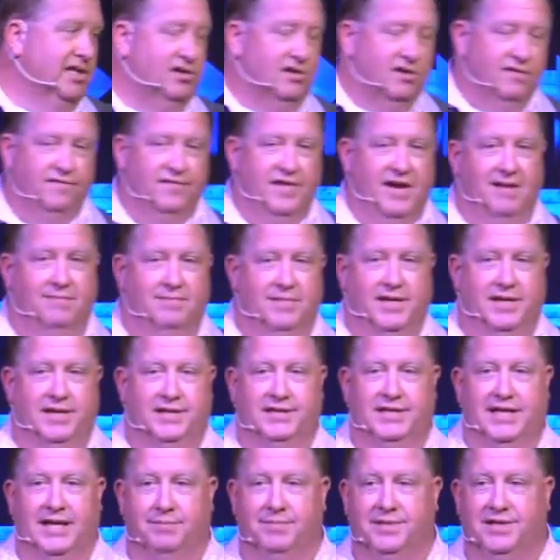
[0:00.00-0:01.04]
in your family
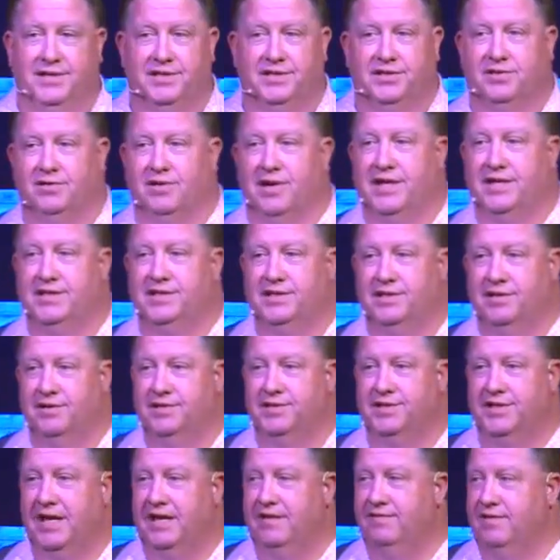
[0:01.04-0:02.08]
accept Jesus Christ as their
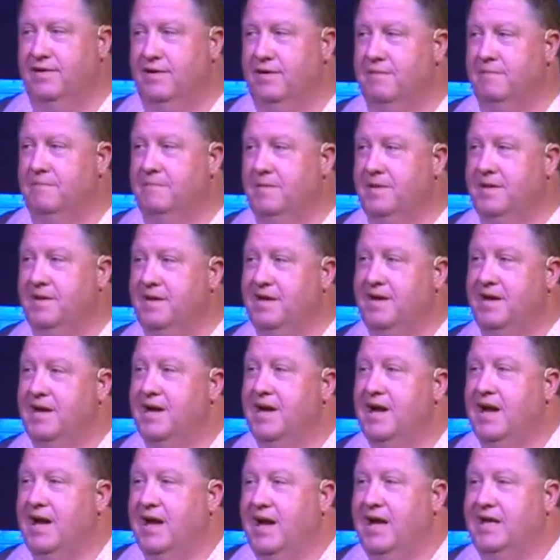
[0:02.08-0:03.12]
Savior.
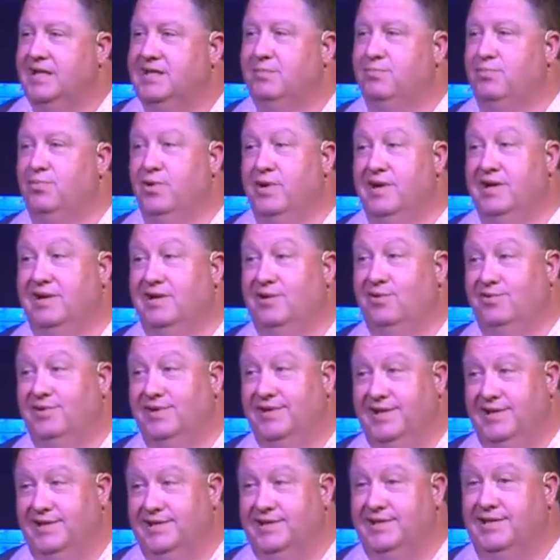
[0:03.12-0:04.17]
That's a pretty
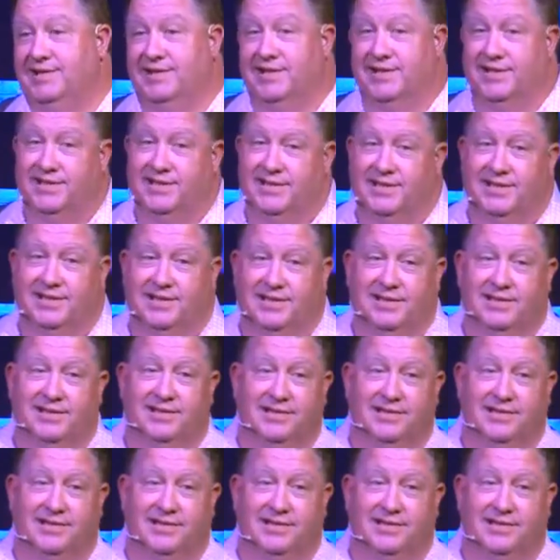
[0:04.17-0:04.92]
lonely existence.